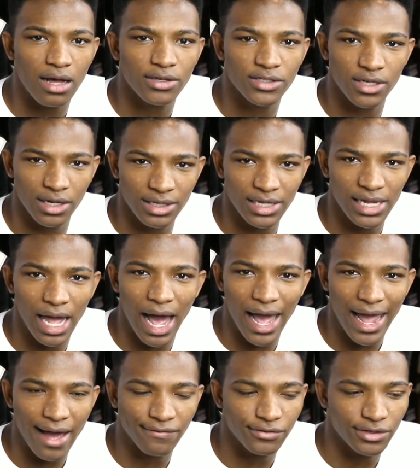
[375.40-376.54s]
suddenly I
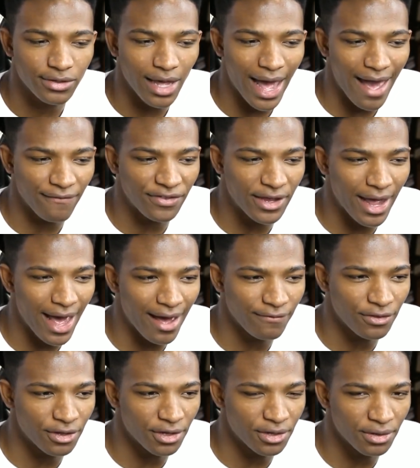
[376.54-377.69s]
have to have
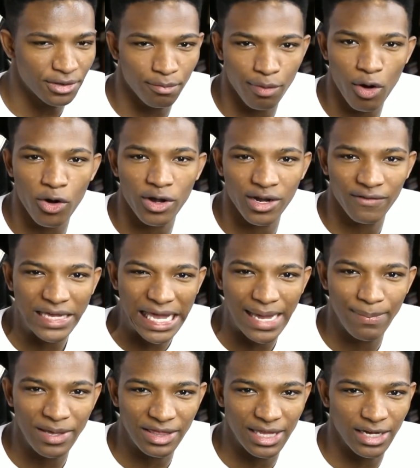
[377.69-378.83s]
the burden of
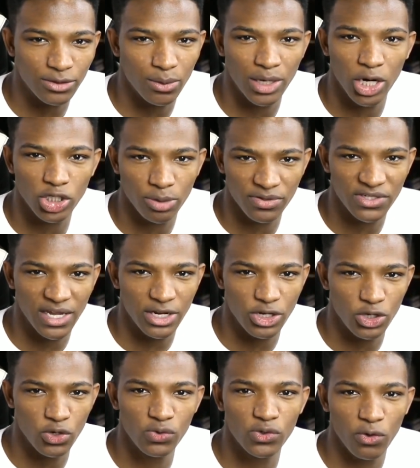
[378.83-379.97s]
keeping things 100%
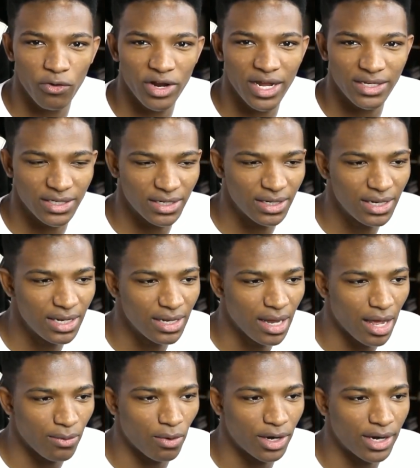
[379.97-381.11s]
news oriented
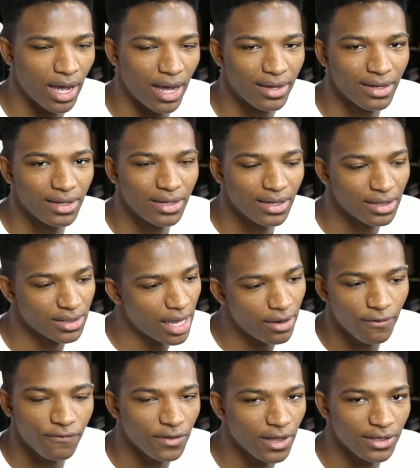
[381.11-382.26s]
and whatnot, because I
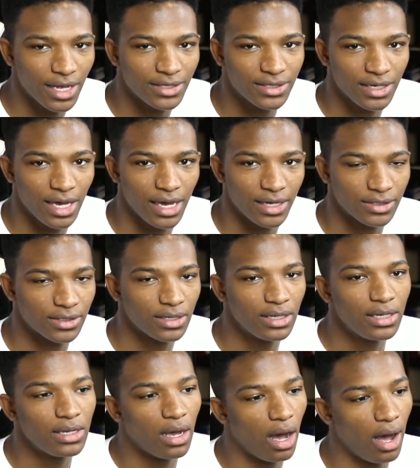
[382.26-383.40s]
don't feel like that's the case.
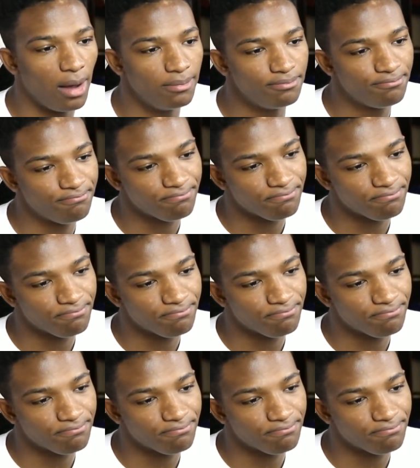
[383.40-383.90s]
I'm